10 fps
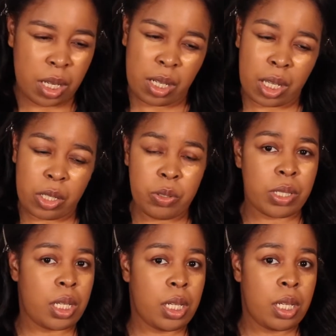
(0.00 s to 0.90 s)
Like, you
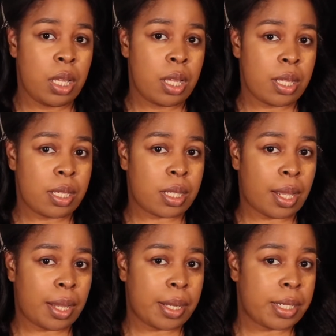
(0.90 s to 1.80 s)
see, it's
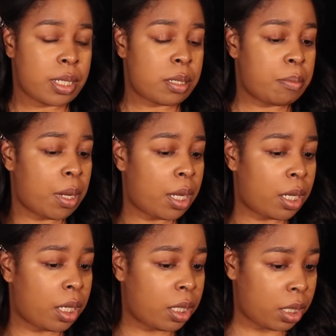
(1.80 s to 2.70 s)
like it's
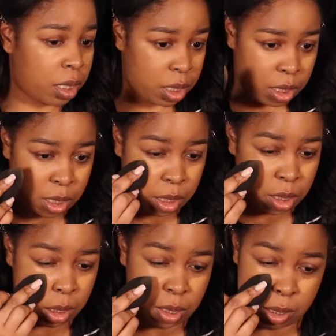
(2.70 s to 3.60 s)
my
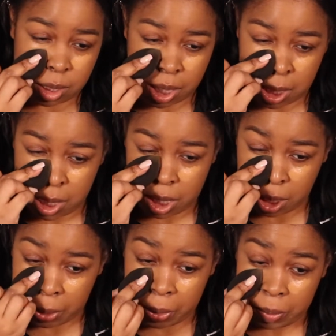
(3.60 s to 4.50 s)
skin
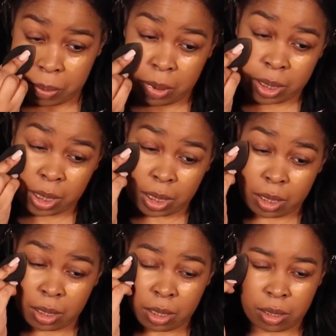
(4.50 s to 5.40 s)
color, but
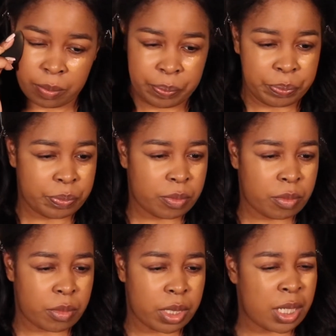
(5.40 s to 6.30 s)

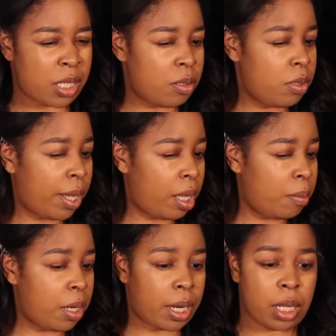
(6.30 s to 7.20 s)
it still gave
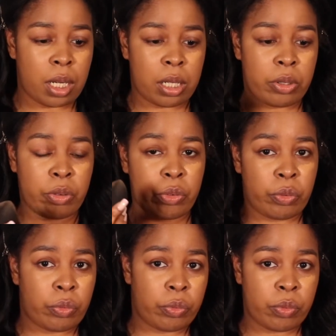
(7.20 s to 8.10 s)
me like a
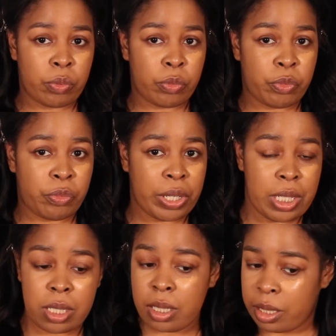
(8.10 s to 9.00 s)
little
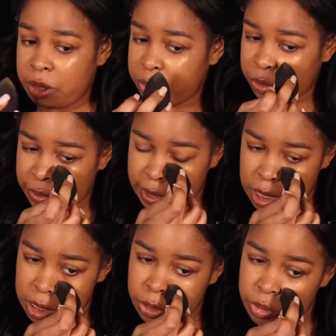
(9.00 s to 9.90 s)
facelift, I
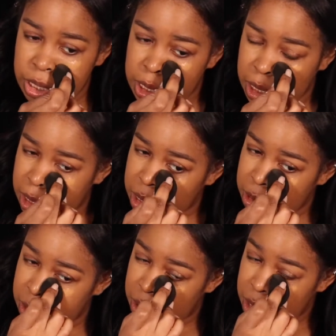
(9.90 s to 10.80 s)
guess if you can say.
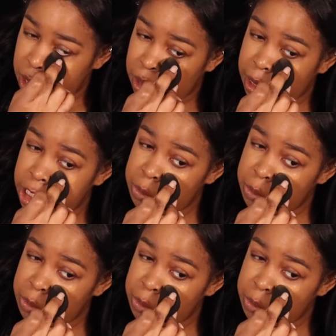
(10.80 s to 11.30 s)
Like, it just